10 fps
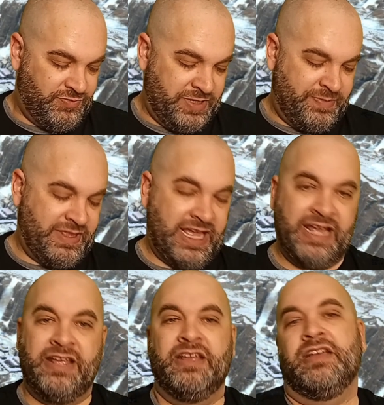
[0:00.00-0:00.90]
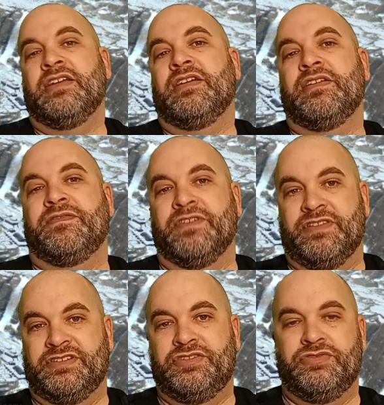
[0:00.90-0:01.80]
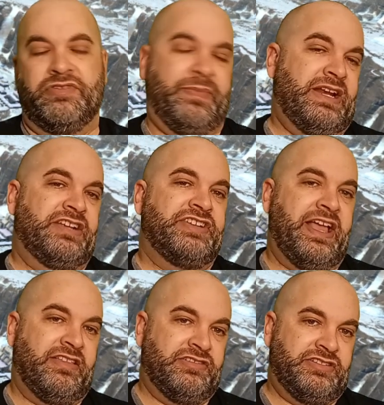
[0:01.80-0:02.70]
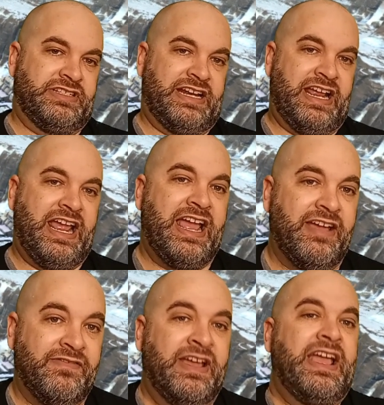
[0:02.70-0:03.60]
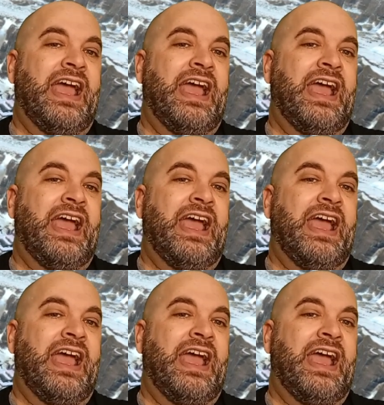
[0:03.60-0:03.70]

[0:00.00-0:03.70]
sweep that for the 2 remaining challenges that I have.